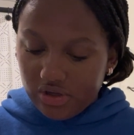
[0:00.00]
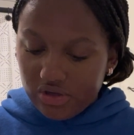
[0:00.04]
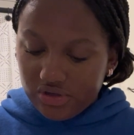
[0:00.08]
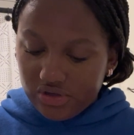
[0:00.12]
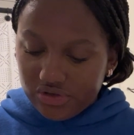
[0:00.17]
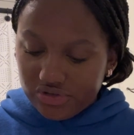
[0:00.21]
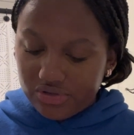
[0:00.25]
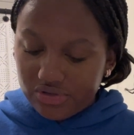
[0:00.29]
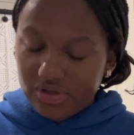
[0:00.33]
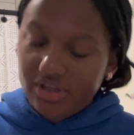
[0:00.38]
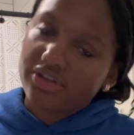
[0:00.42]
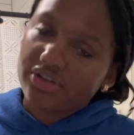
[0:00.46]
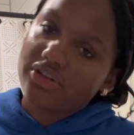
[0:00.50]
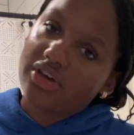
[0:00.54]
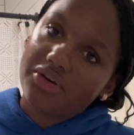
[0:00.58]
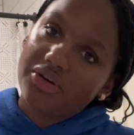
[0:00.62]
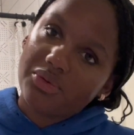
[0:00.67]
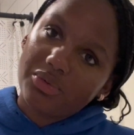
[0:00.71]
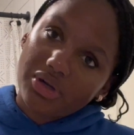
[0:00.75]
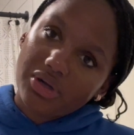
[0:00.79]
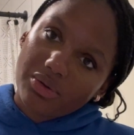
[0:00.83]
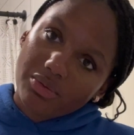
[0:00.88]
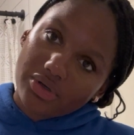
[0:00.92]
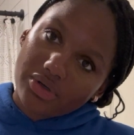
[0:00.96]
so that's kind of
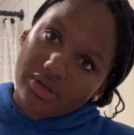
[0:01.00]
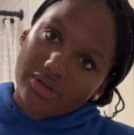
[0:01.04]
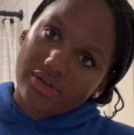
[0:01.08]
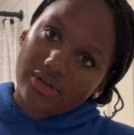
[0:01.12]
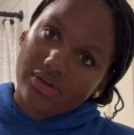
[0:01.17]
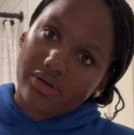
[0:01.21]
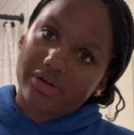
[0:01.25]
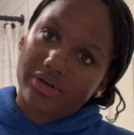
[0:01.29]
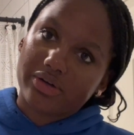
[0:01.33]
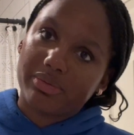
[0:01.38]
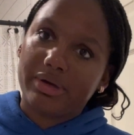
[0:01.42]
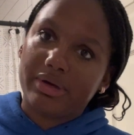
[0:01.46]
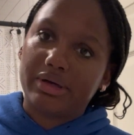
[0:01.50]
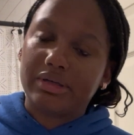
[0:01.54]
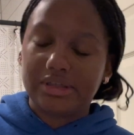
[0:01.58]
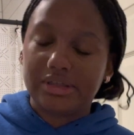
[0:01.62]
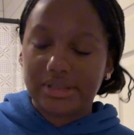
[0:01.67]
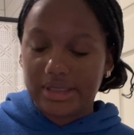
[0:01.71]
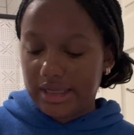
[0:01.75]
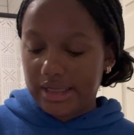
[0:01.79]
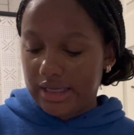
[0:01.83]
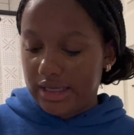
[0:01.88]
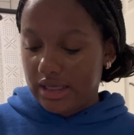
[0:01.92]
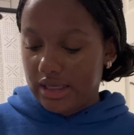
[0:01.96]
what I wanted to talk about
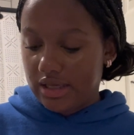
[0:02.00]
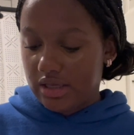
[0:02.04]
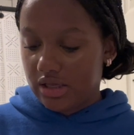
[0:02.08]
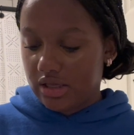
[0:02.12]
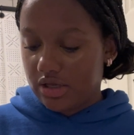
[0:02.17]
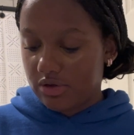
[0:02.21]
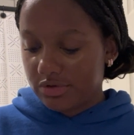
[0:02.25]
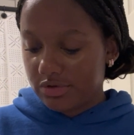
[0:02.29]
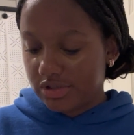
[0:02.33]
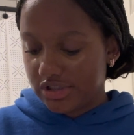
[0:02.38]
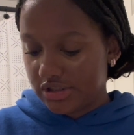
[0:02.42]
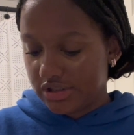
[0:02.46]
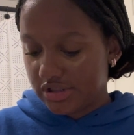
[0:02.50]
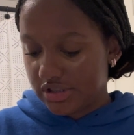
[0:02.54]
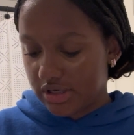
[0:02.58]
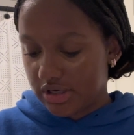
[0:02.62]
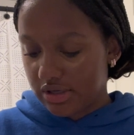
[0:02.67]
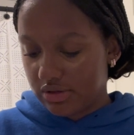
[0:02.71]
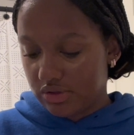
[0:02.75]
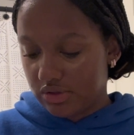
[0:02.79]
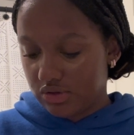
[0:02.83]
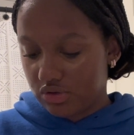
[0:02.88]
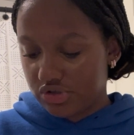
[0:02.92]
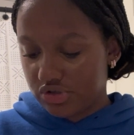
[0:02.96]
today. It was just like a
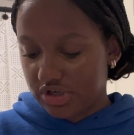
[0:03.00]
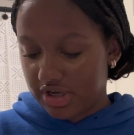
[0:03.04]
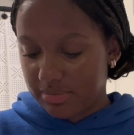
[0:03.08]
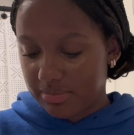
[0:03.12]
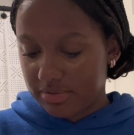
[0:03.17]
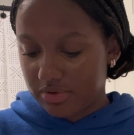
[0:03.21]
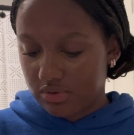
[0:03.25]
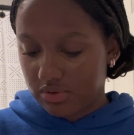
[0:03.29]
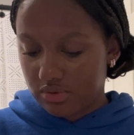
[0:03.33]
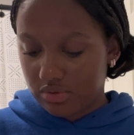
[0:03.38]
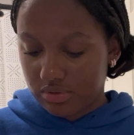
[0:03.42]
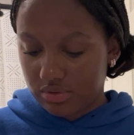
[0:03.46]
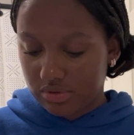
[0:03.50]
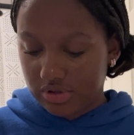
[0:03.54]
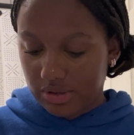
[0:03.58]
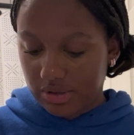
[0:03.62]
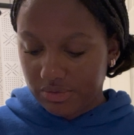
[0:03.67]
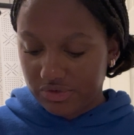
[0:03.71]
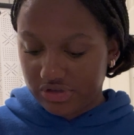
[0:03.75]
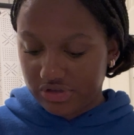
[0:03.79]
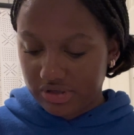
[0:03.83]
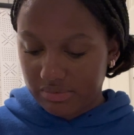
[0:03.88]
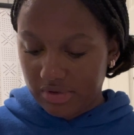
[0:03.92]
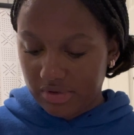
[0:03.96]
little topical. That
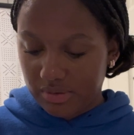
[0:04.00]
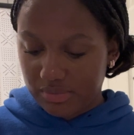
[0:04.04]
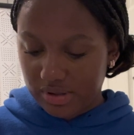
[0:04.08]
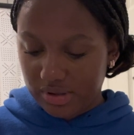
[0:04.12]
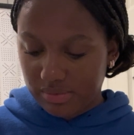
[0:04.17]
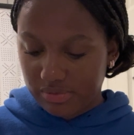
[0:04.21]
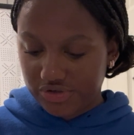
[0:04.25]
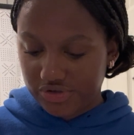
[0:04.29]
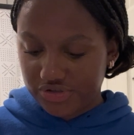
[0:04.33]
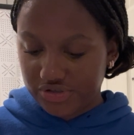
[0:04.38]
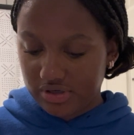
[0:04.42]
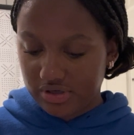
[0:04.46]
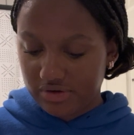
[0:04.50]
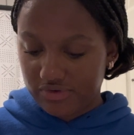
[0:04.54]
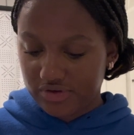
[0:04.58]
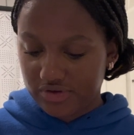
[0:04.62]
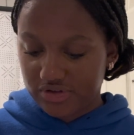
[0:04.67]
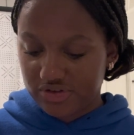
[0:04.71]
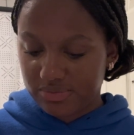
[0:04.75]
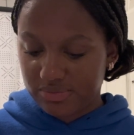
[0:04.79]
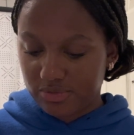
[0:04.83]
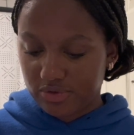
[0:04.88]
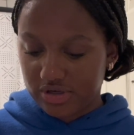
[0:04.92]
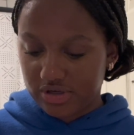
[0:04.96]
was like my Bible study for
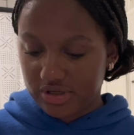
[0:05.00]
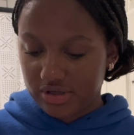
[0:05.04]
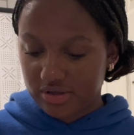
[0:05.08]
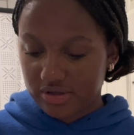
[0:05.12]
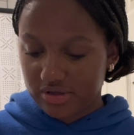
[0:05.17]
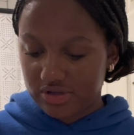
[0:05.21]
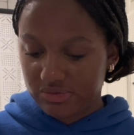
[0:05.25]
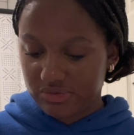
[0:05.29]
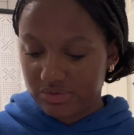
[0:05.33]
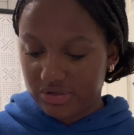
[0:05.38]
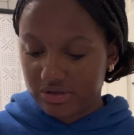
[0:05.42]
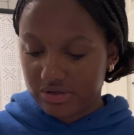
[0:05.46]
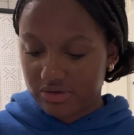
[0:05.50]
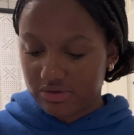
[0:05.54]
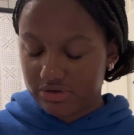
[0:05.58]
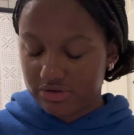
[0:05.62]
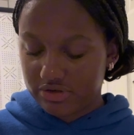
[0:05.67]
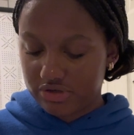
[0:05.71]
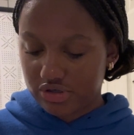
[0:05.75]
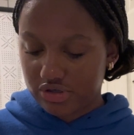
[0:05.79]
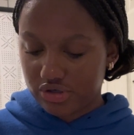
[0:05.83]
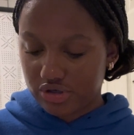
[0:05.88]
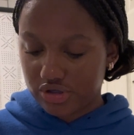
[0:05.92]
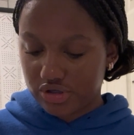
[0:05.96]
this morning because we didn't go to
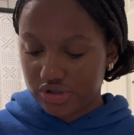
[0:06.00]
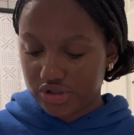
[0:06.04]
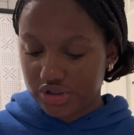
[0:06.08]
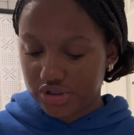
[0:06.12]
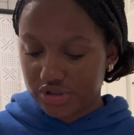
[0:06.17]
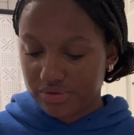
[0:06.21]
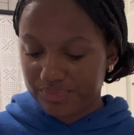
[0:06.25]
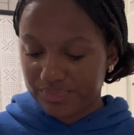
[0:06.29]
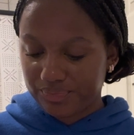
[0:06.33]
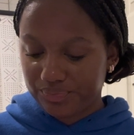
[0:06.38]
church.